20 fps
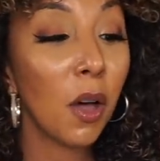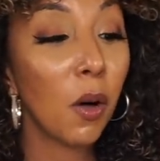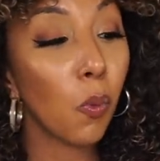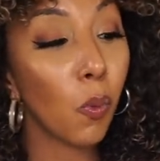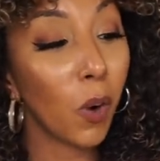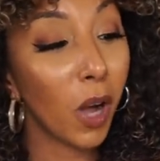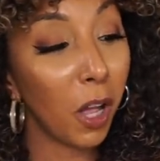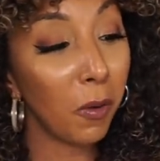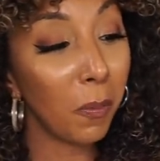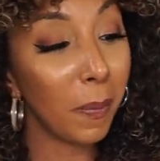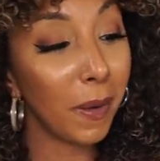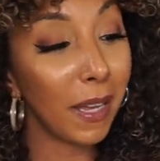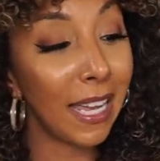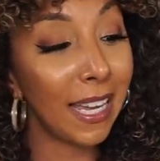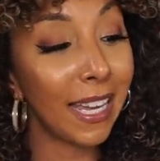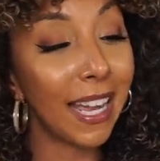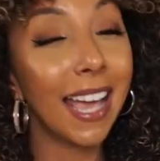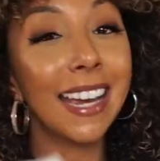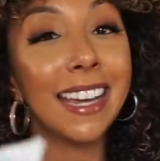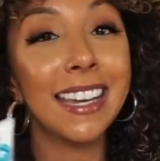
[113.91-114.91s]

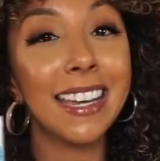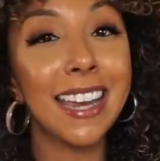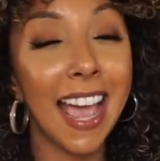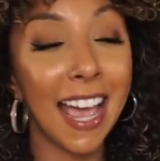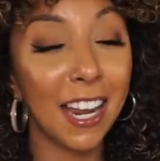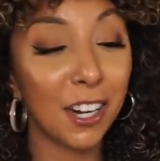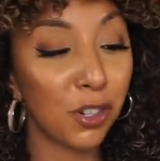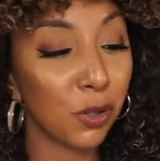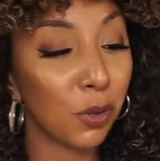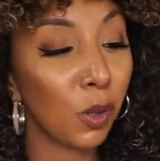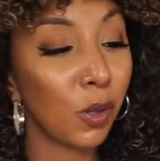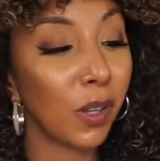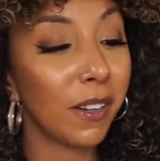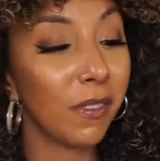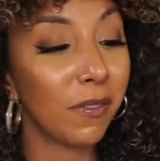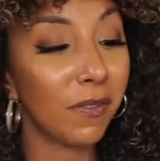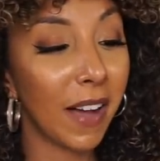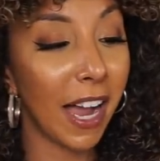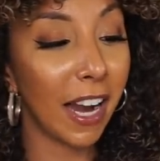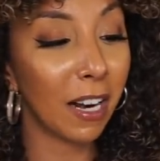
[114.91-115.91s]
well-being, and natural
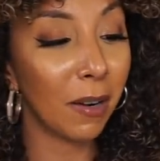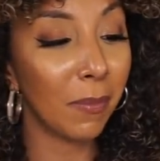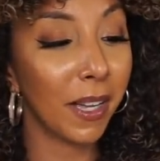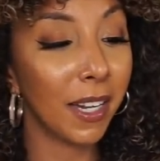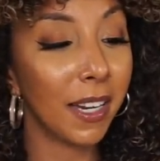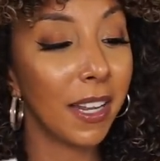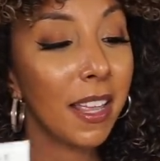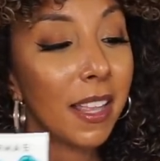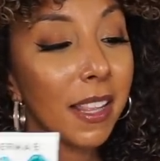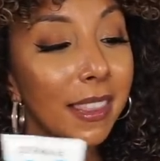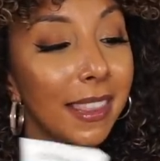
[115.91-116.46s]
environment.